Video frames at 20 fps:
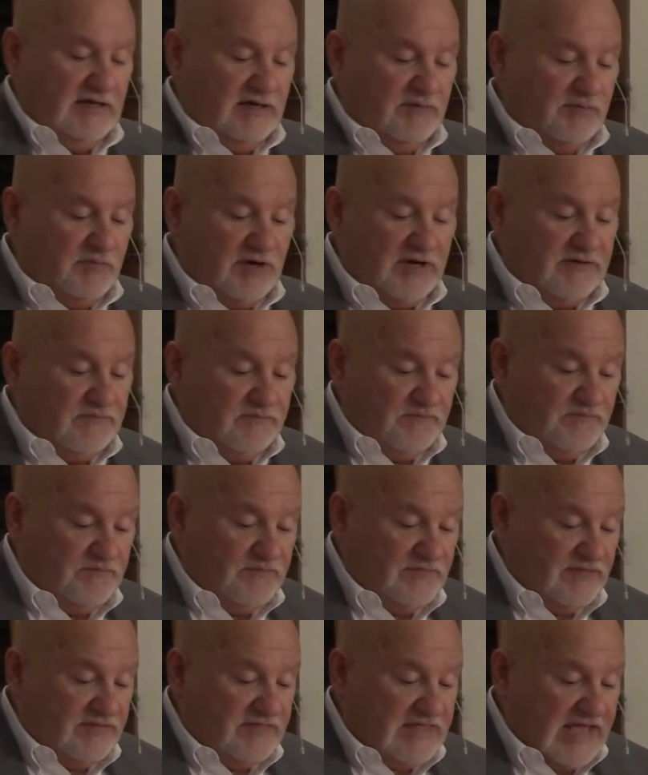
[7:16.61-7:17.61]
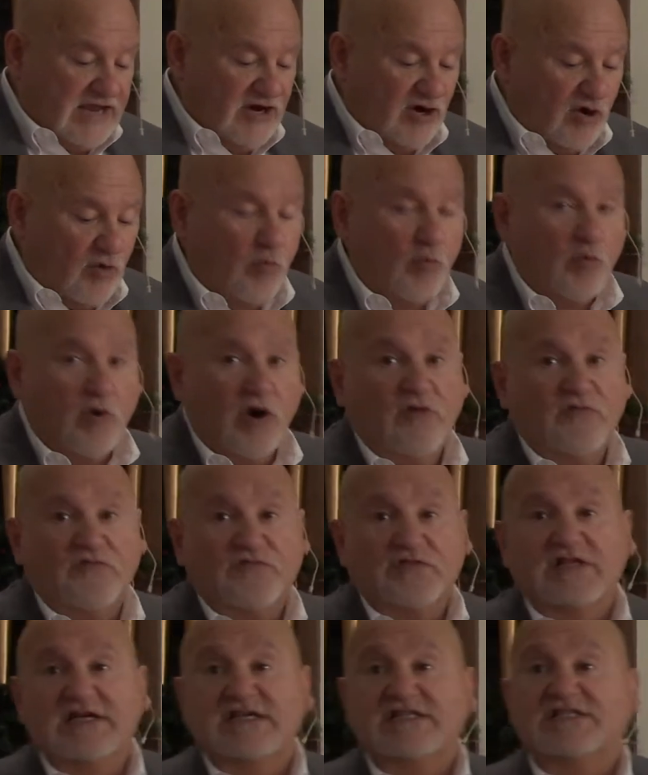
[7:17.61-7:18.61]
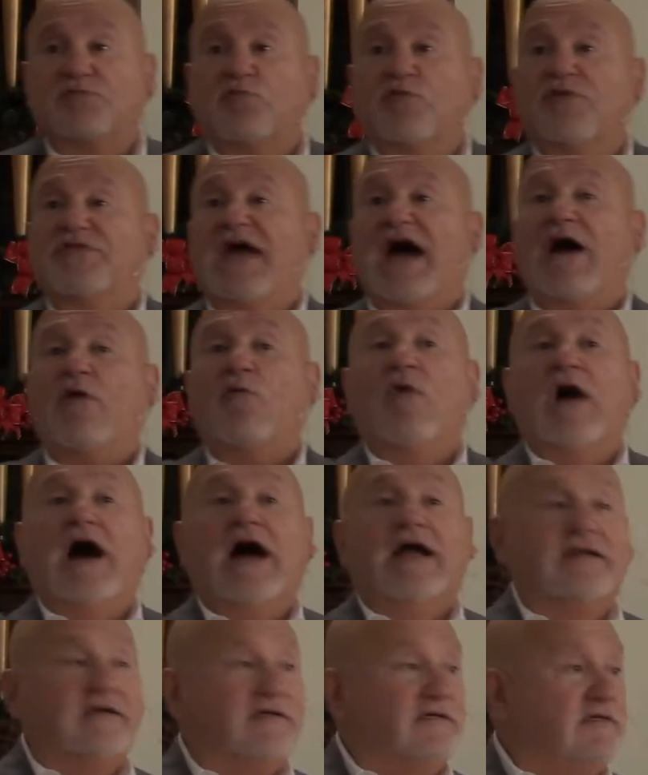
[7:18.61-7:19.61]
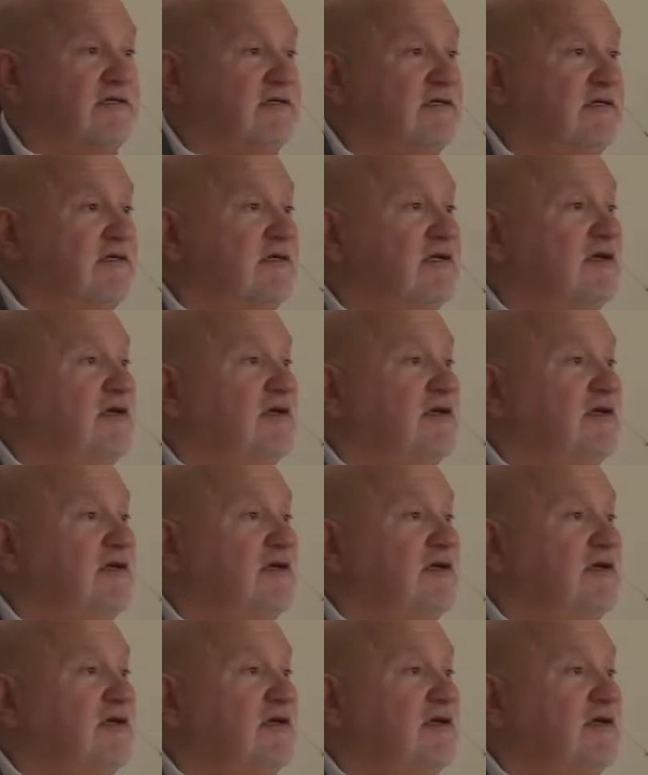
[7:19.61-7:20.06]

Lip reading: But they are worthless without what?